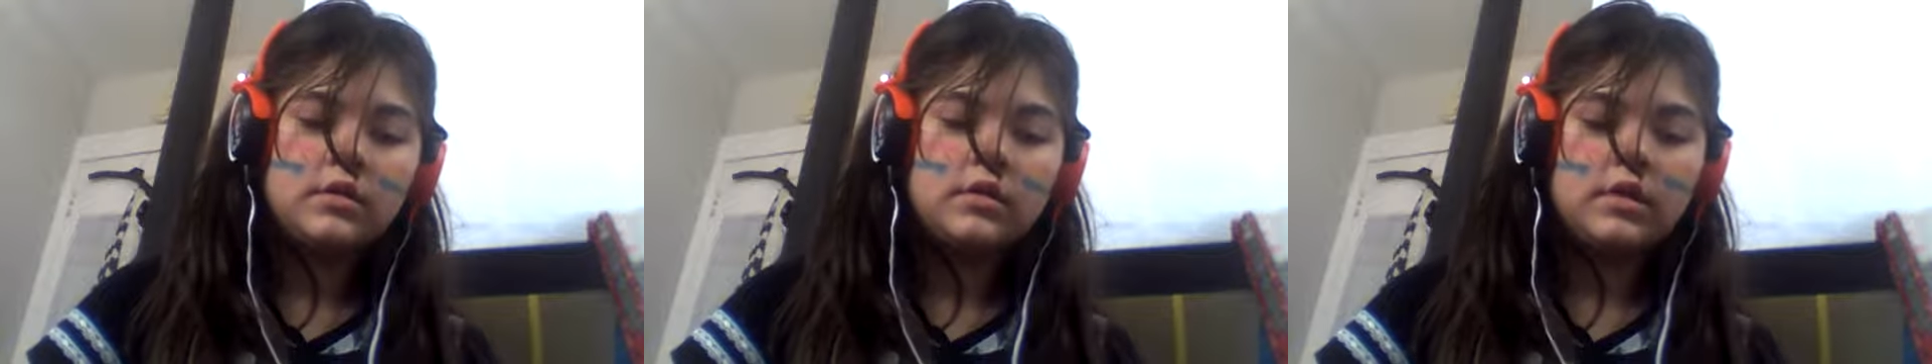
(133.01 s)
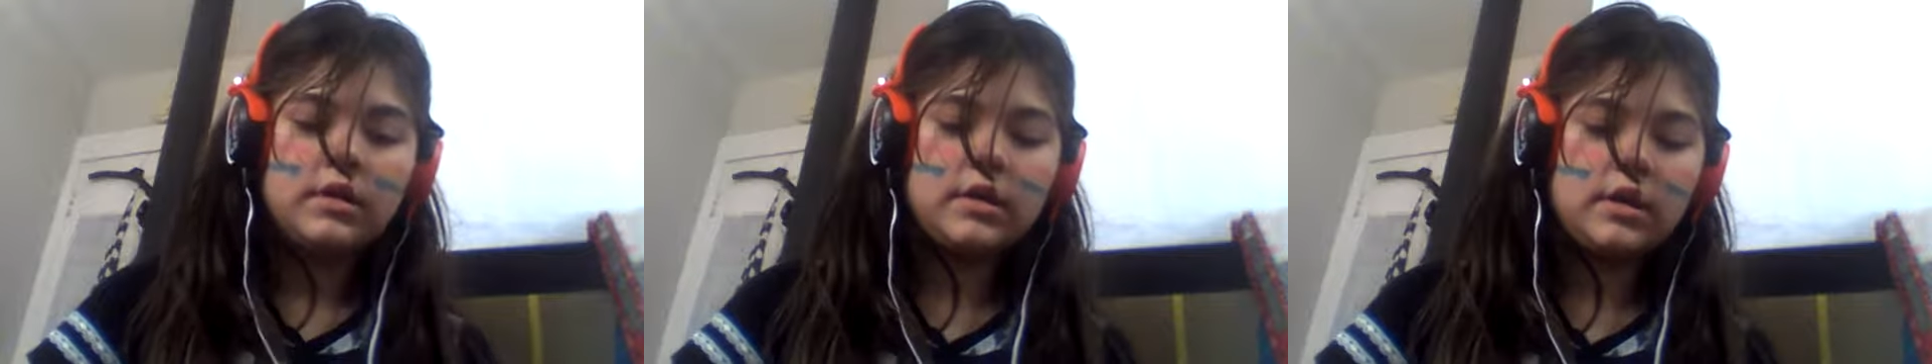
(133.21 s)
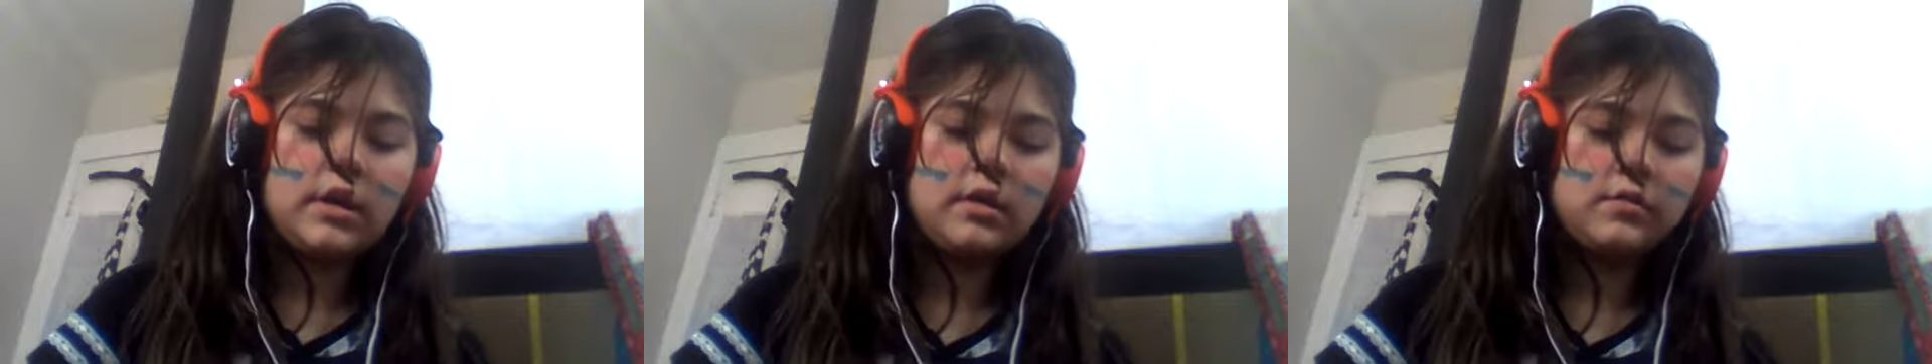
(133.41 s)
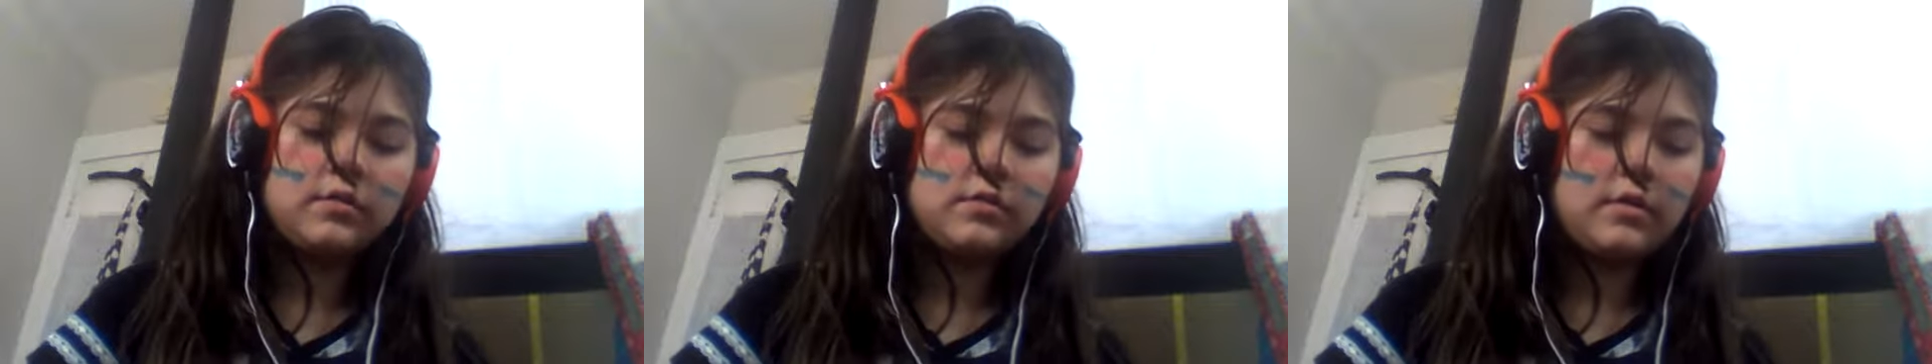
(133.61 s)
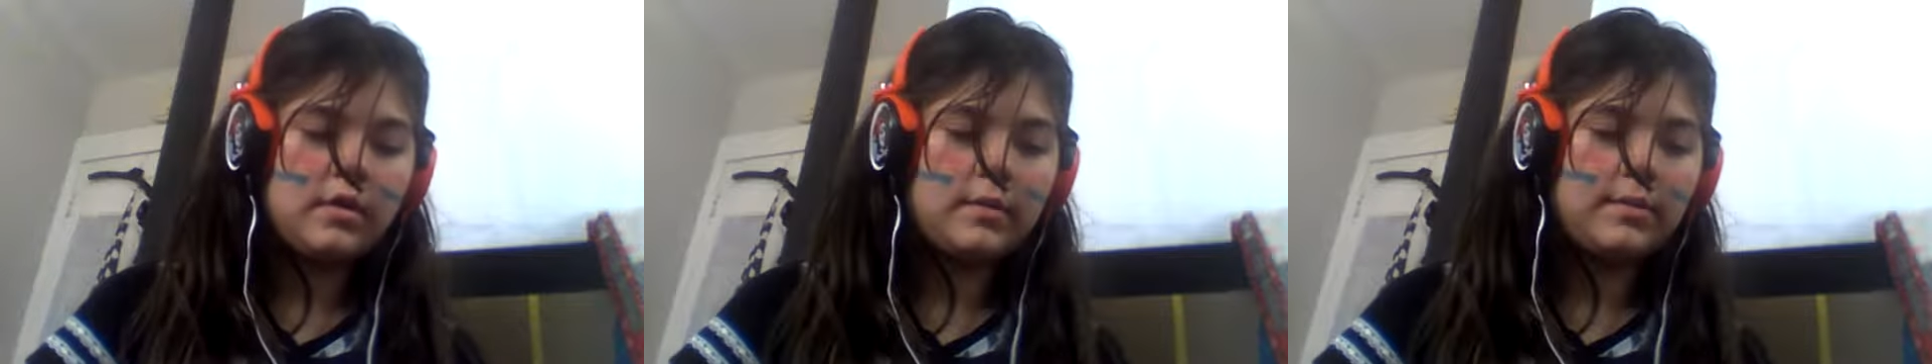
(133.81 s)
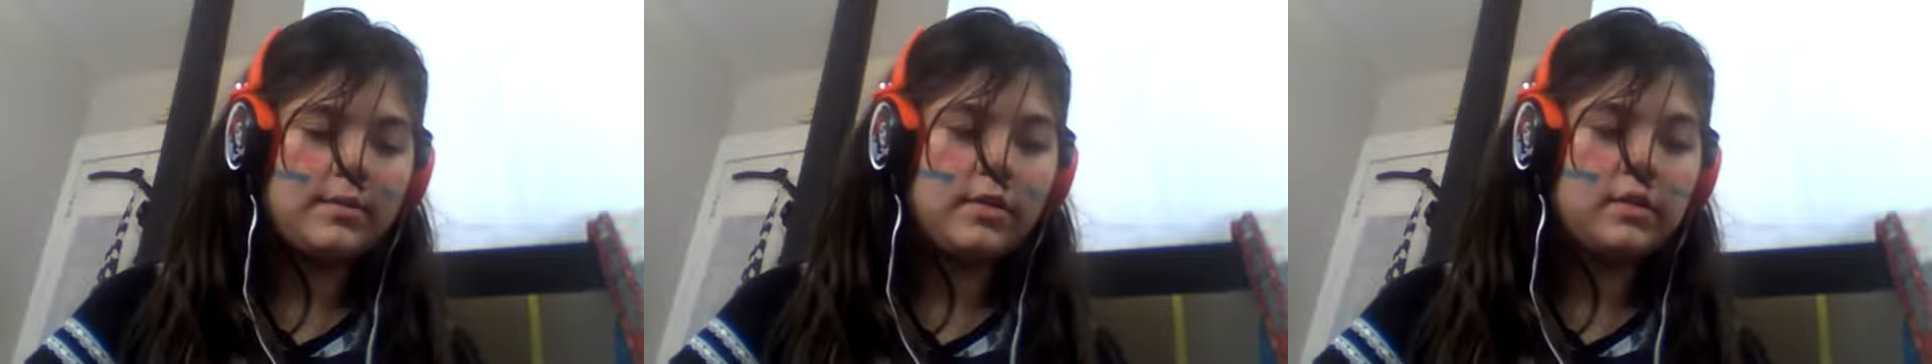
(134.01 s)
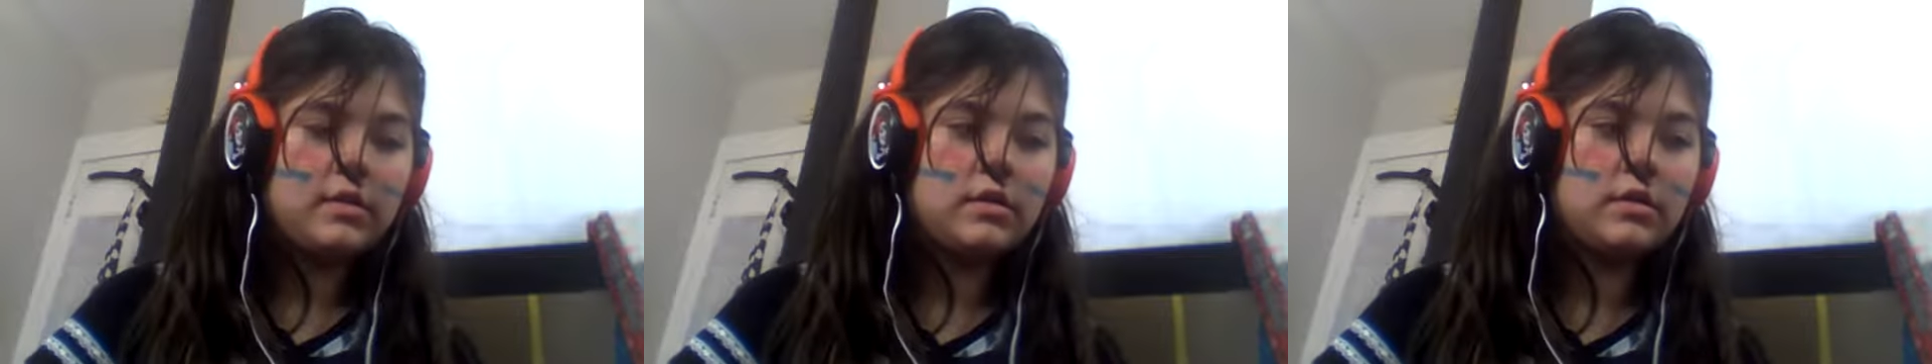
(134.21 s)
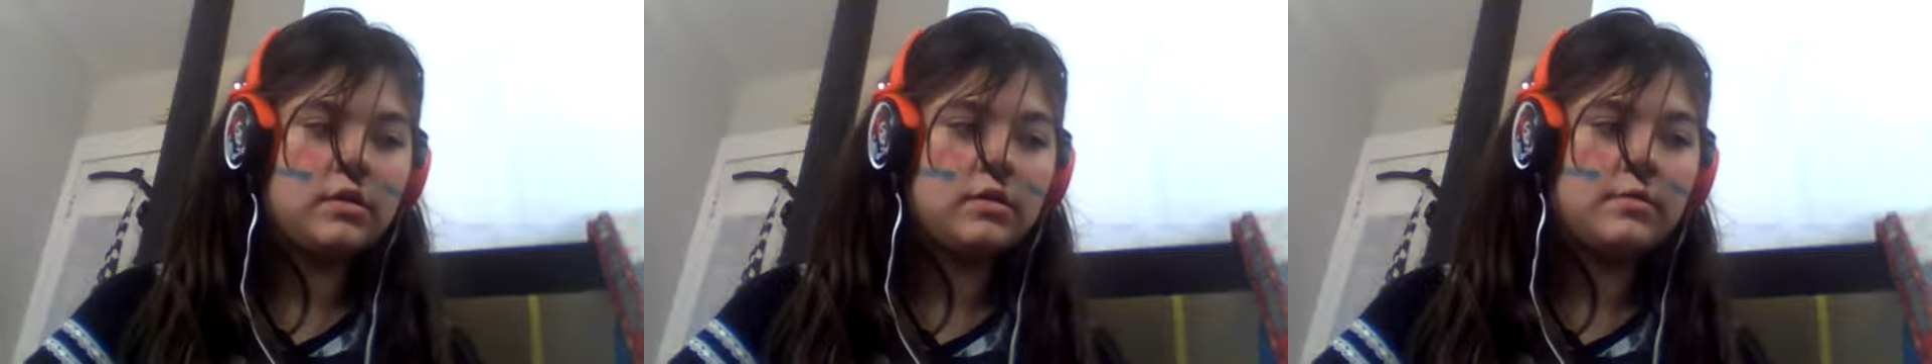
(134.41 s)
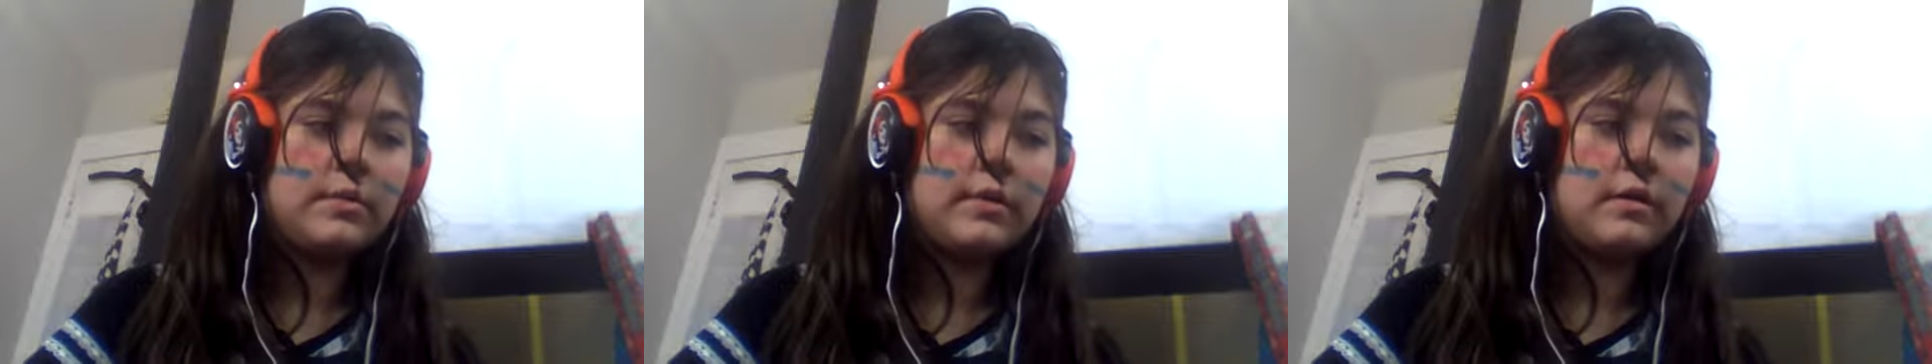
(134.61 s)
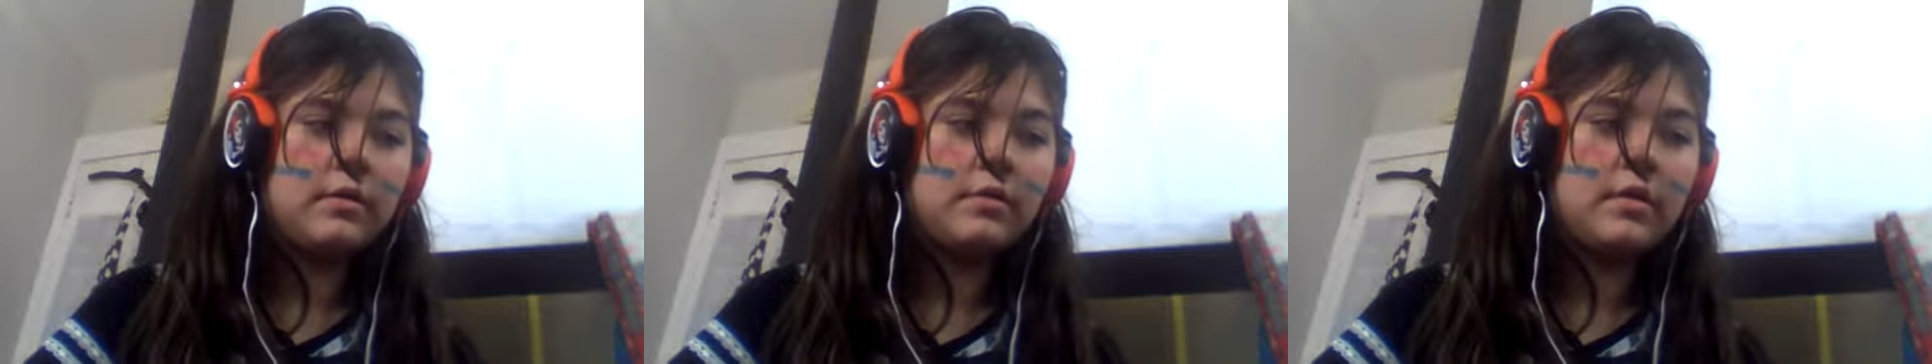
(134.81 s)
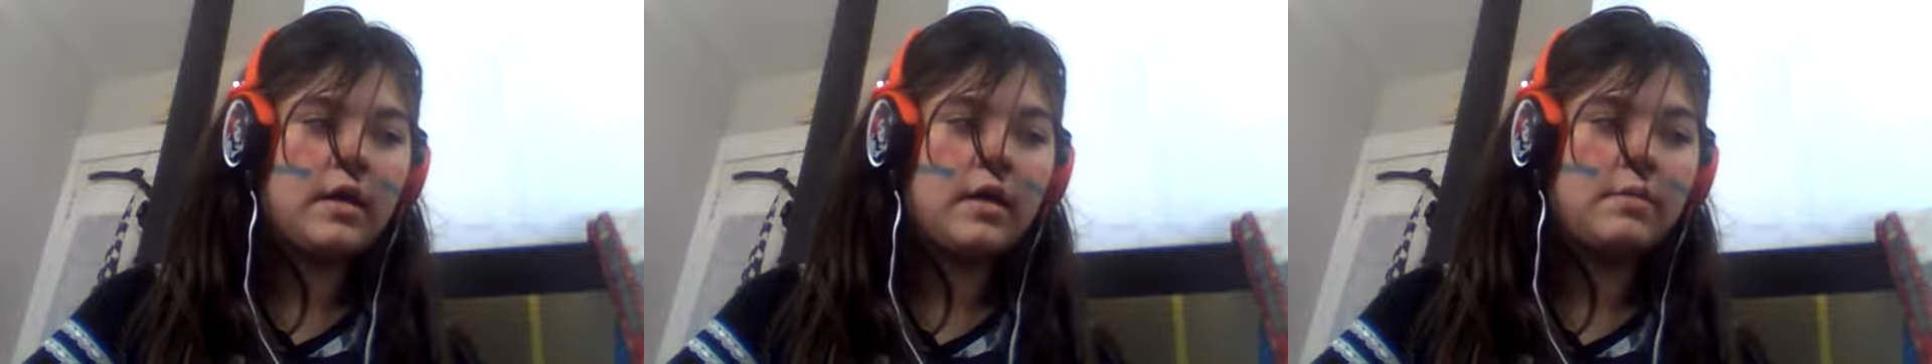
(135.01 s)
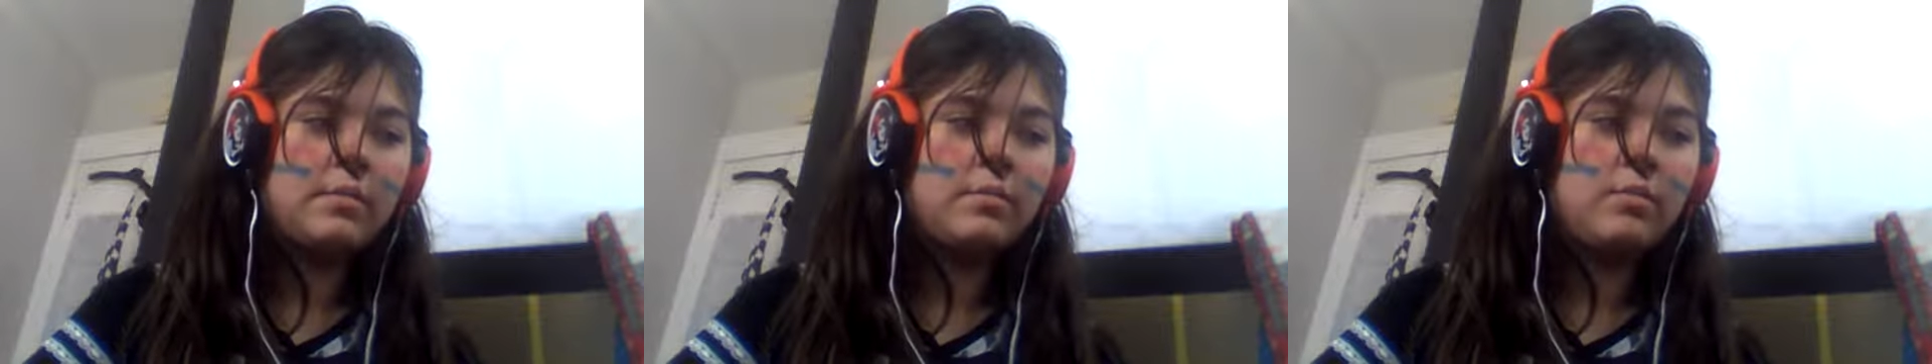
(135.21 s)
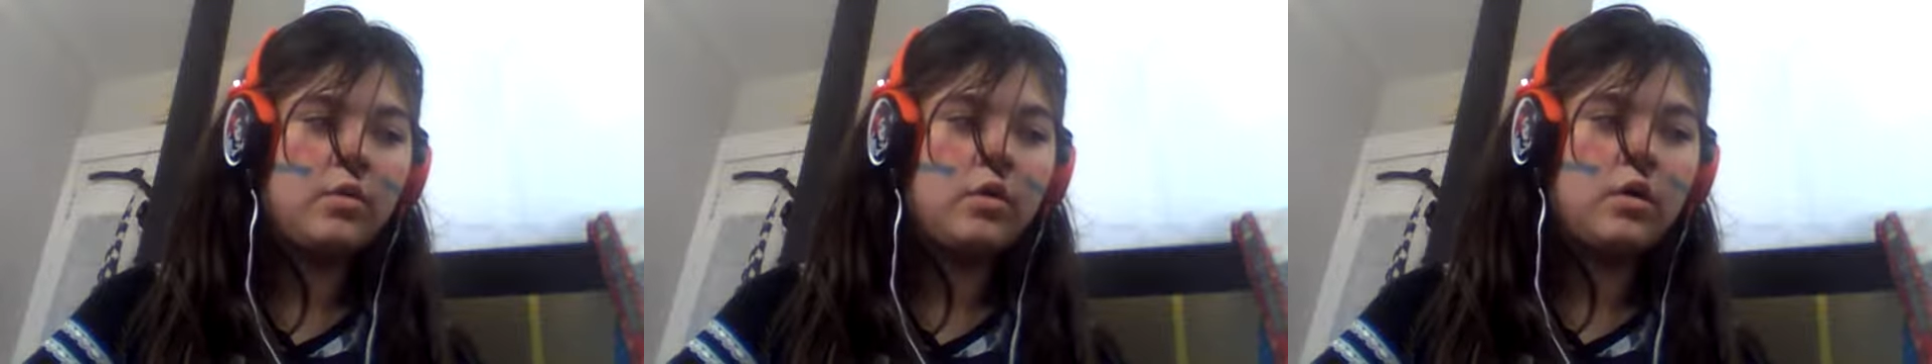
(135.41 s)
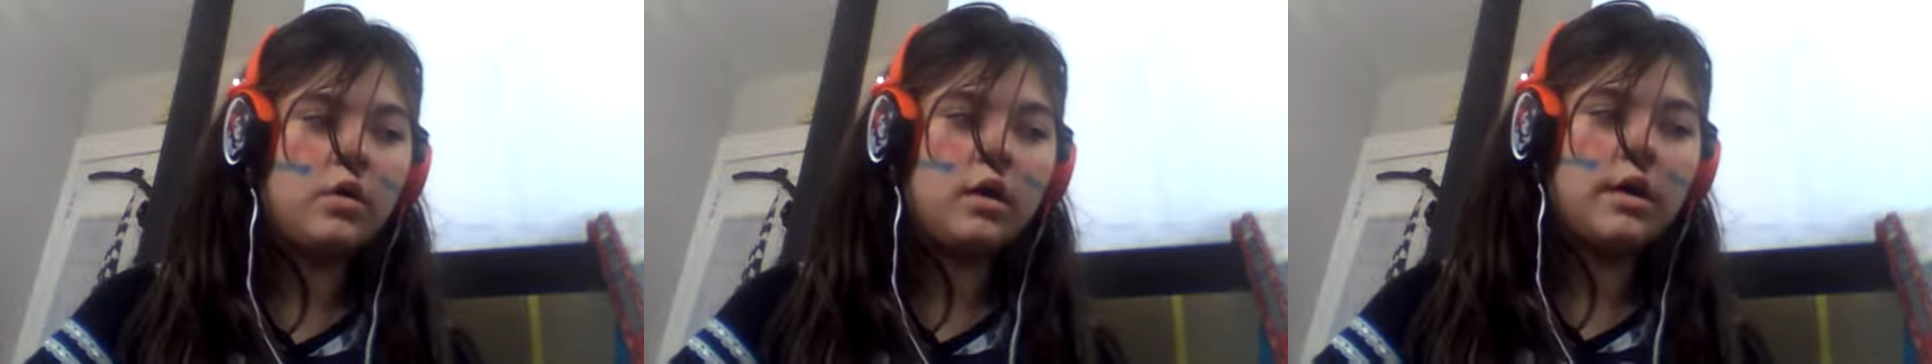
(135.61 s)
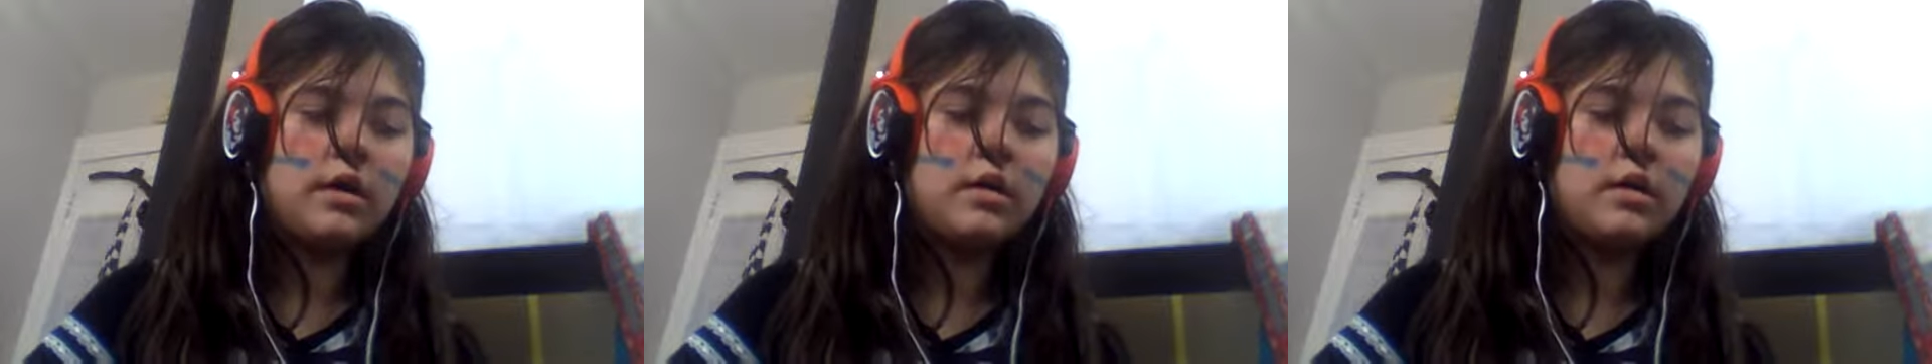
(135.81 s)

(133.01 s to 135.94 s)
I can't stop thinking about that boy.